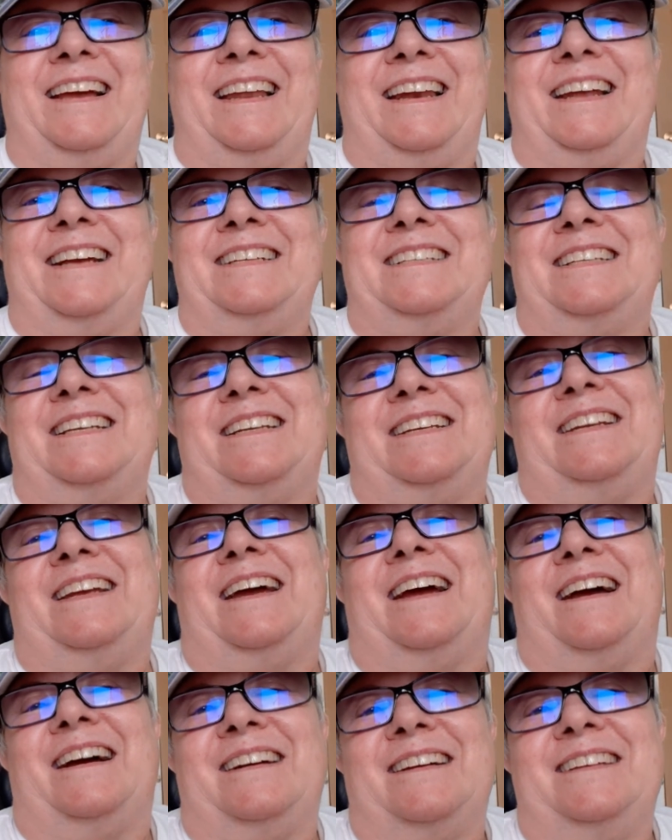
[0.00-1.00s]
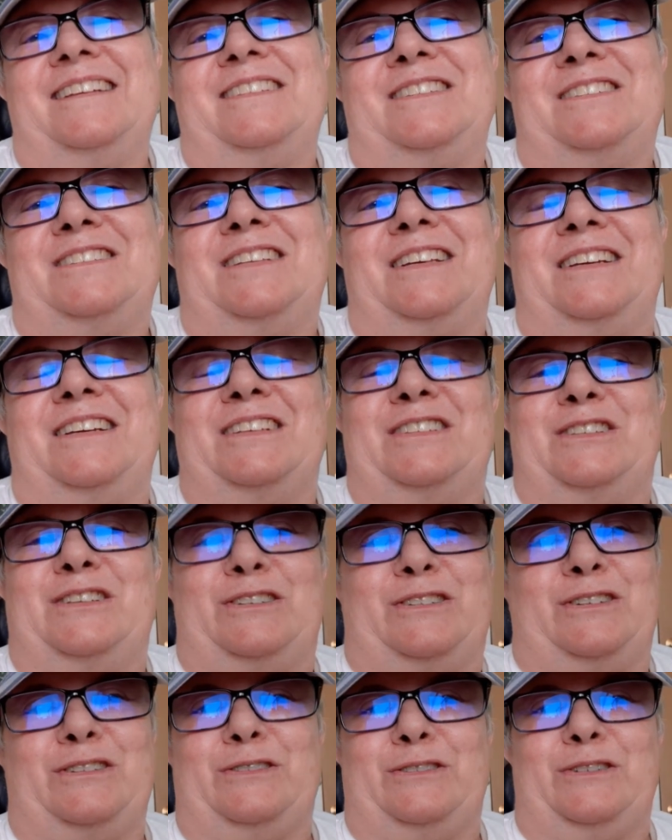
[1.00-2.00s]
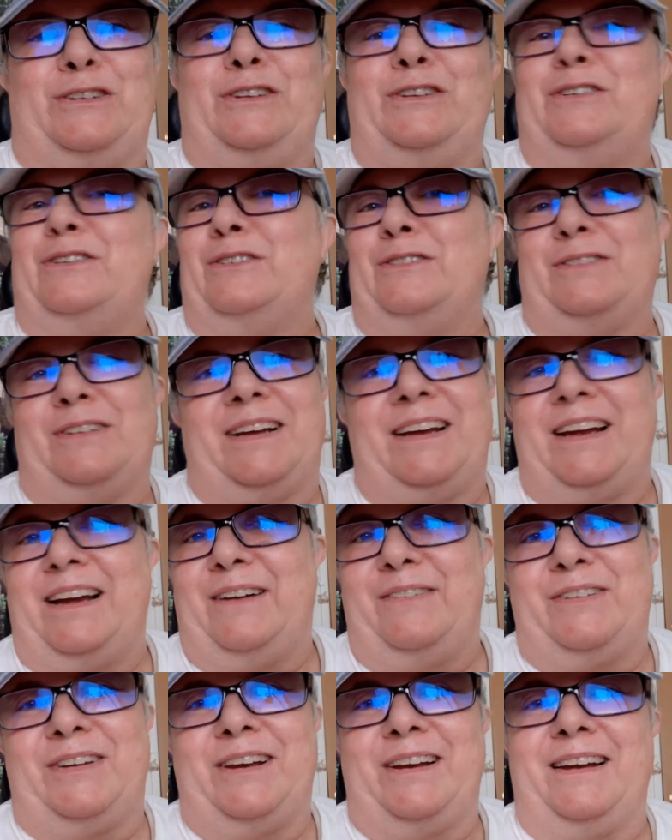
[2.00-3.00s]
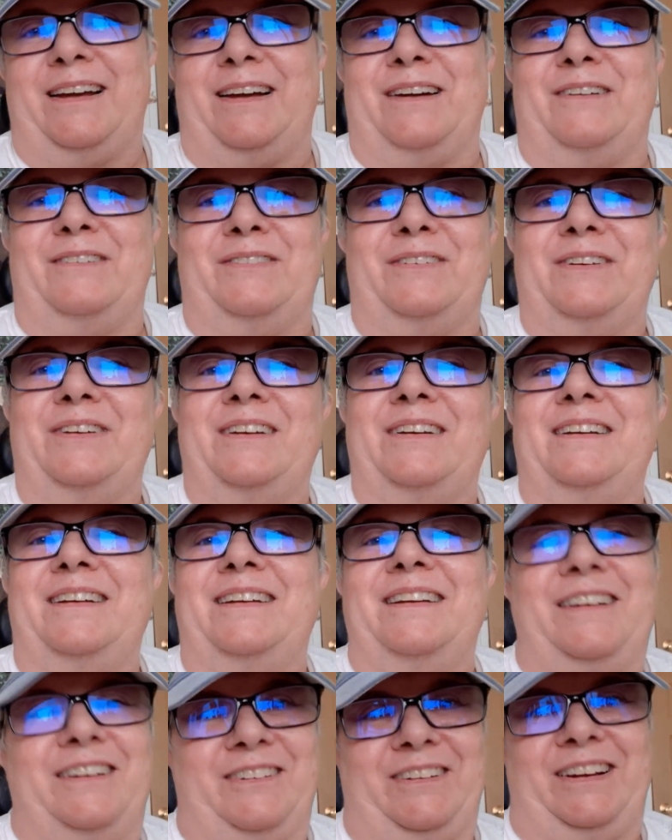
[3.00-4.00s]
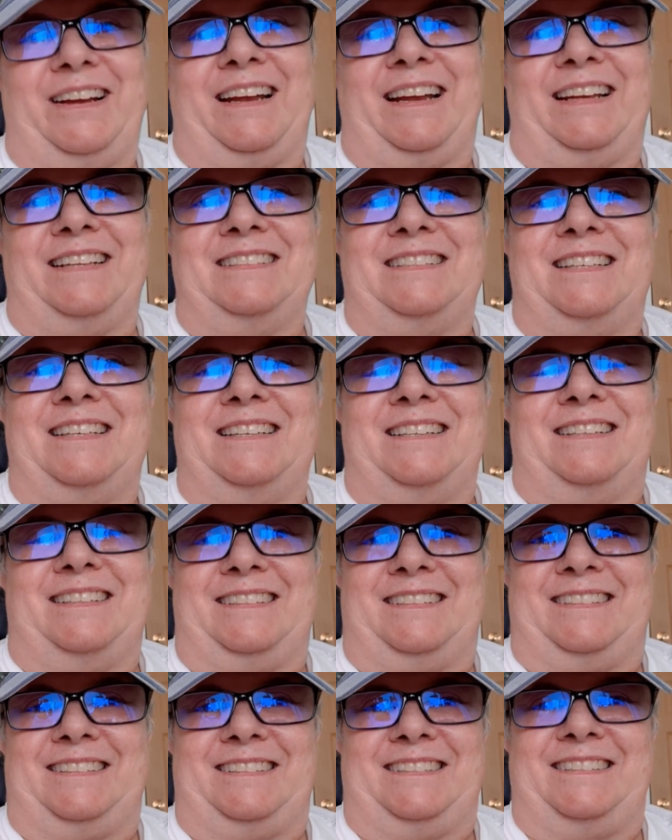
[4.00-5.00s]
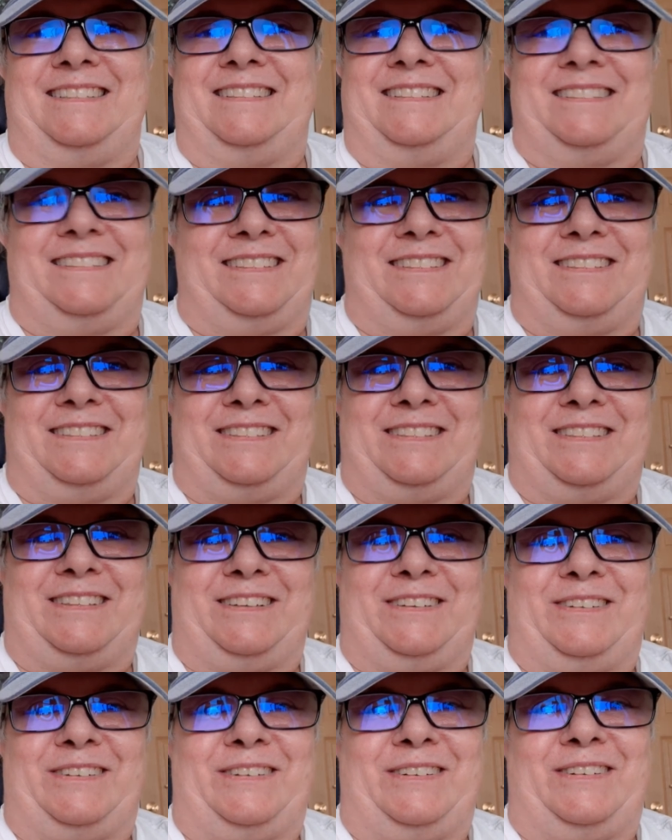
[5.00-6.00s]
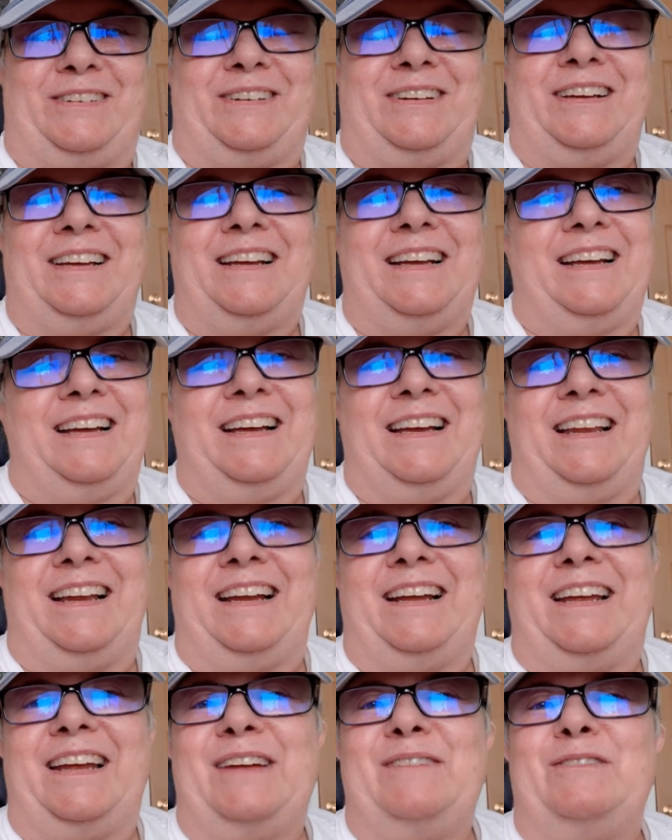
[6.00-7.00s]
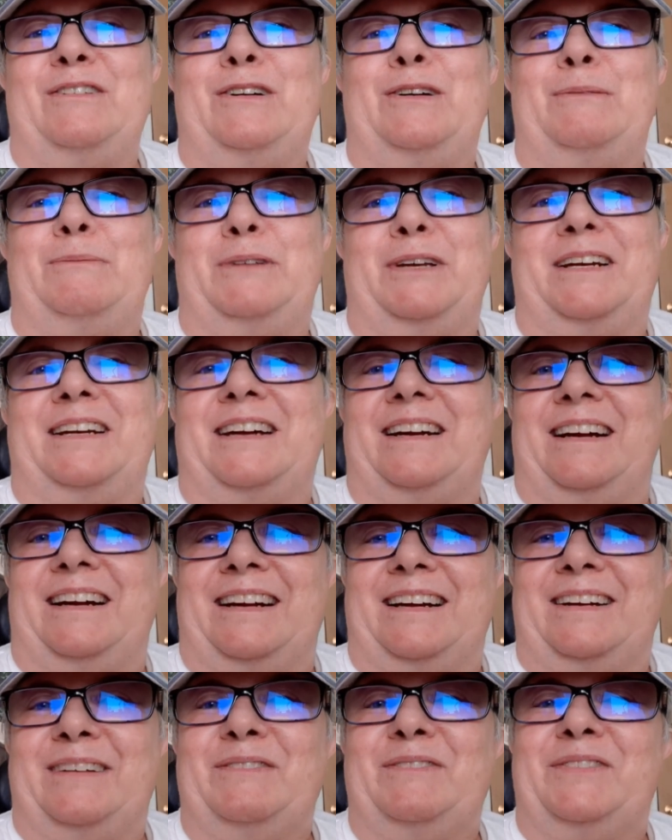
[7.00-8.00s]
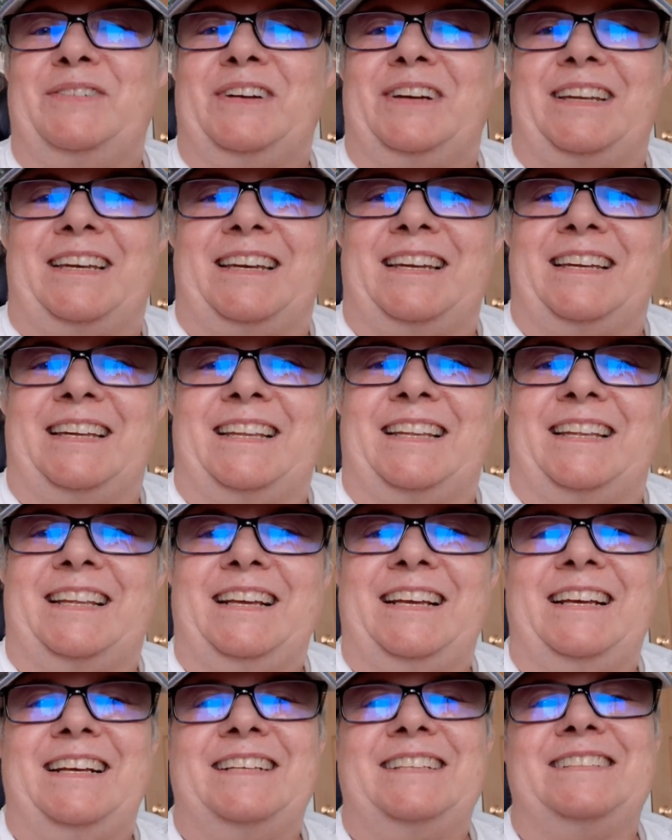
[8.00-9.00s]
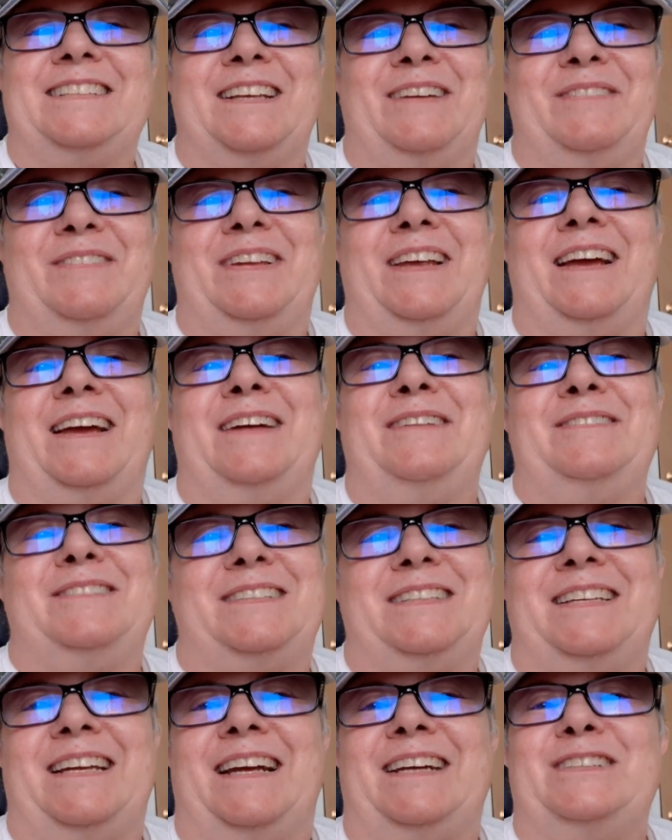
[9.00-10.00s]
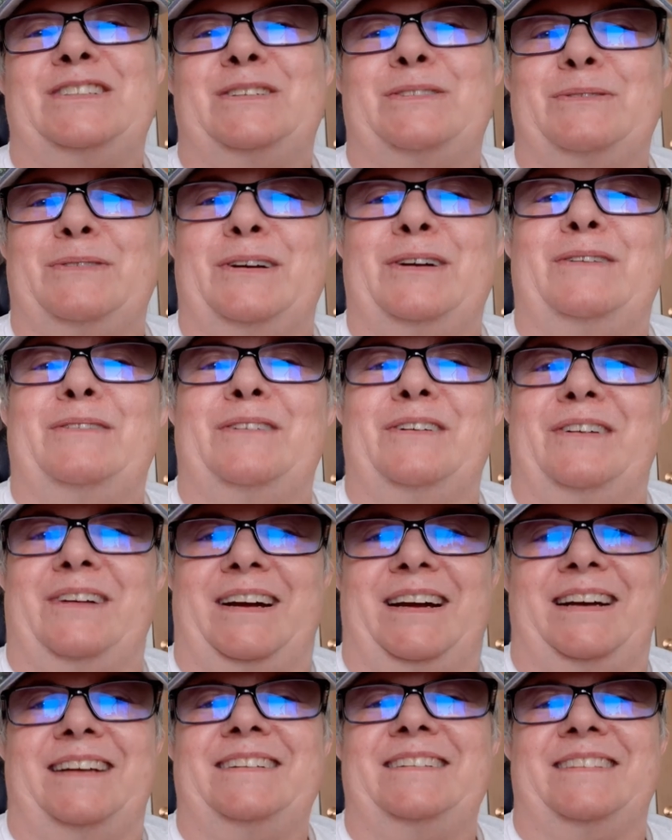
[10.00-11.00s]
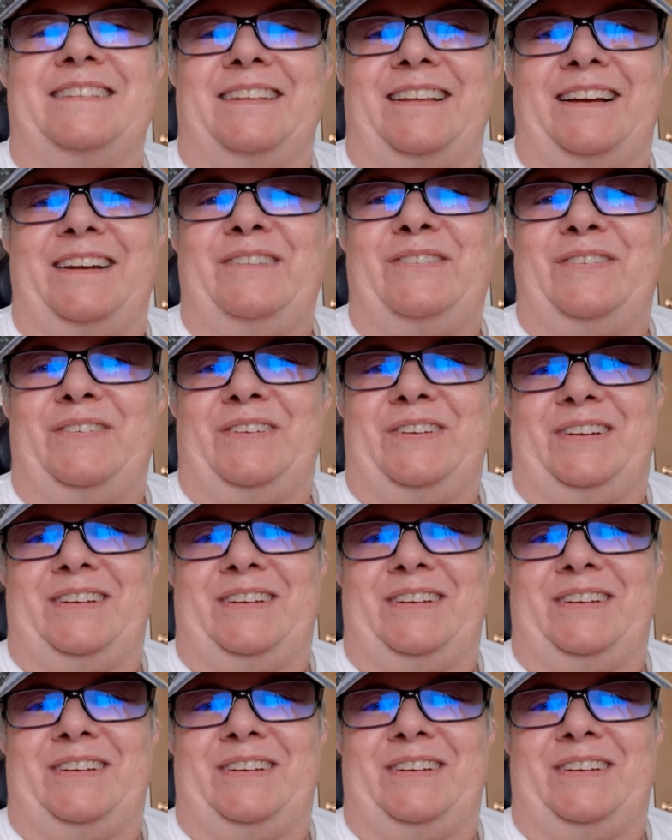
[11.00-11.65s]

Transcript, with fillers: and I said, yeah, it's, it's true. You don't have to have hearing aids. so, and I gave her a big hug, but sometimes that's where we're at in life.